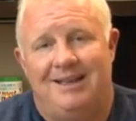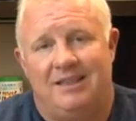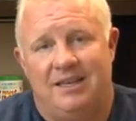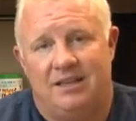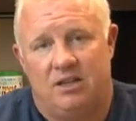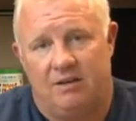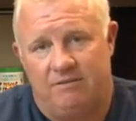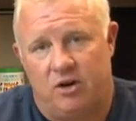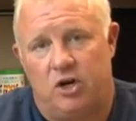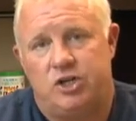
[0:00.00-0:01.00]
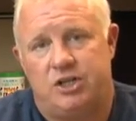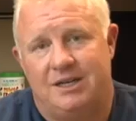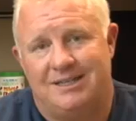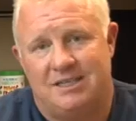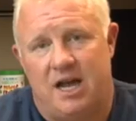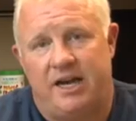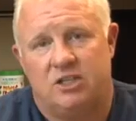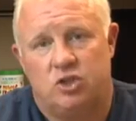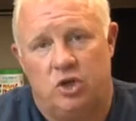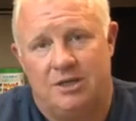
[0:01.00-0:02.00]
the conversion is not
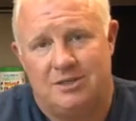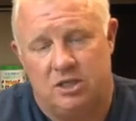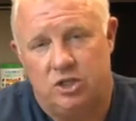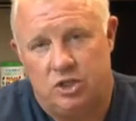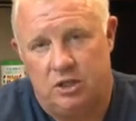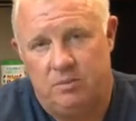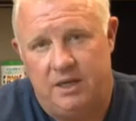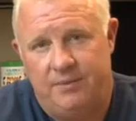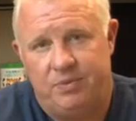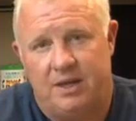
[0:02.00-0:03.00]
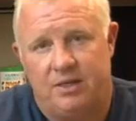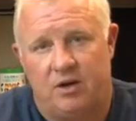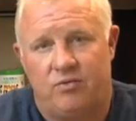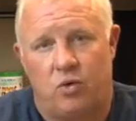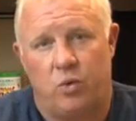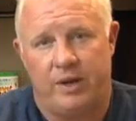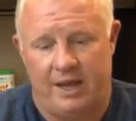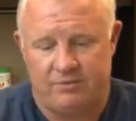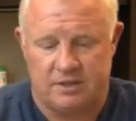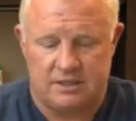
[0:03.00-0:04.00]
as good as it should be, and therefore we
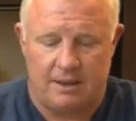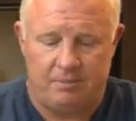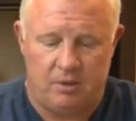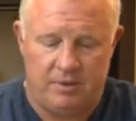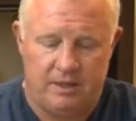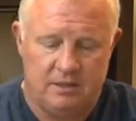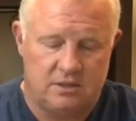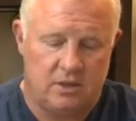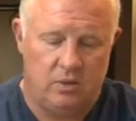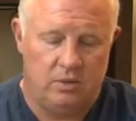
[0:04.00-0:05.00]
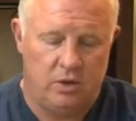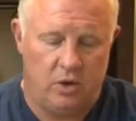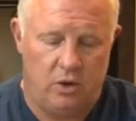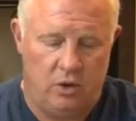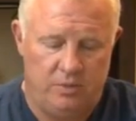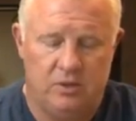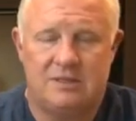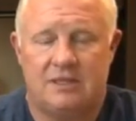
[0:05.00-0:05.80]
have to supplement. So neuroimmune